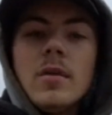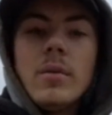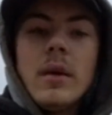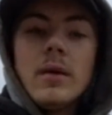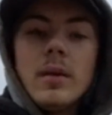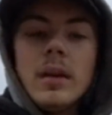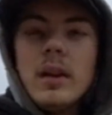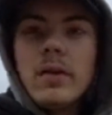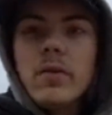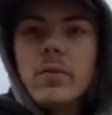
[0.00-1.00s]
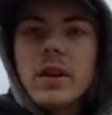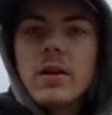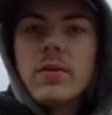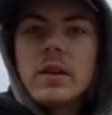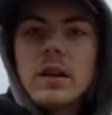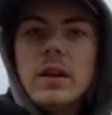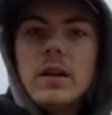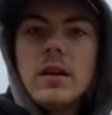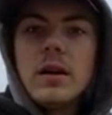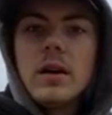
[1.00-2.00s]
But we never did
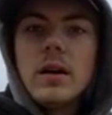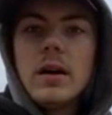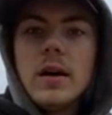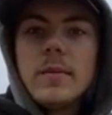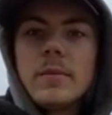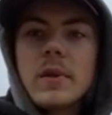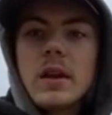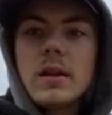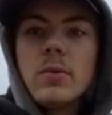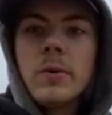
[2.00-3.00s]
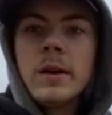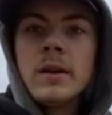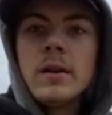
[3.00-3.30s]
get one,